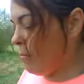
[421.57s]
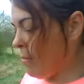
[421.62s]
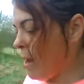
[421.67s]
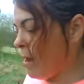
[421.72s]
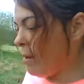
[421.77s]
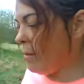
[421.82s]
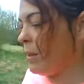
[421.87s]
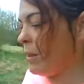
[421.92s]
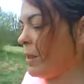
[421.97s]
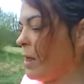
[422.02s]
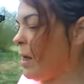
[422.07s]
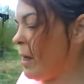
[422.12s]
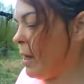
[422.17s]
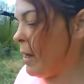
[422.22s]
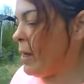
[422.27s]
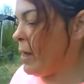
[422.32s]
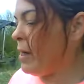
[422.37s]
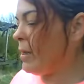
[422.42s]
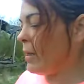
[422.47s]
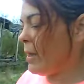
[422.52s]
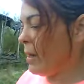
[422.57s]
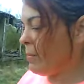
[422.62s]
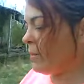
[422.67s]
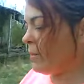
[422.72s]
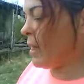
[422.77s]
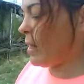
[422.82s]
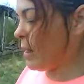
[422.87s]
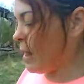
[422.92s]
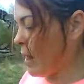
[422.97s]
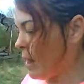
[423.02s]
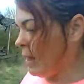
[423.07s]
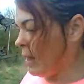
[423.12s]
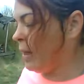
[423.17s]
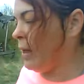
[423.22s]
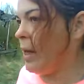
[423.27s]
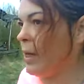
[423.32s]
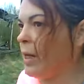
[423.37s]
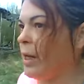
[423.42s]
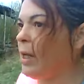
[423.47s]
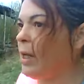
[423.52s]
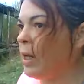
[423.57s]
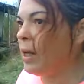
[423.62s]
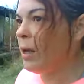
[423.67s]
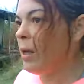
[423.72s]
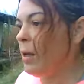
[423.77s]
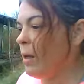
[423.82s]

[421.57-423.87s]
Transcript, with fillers: my son, stepson got lucky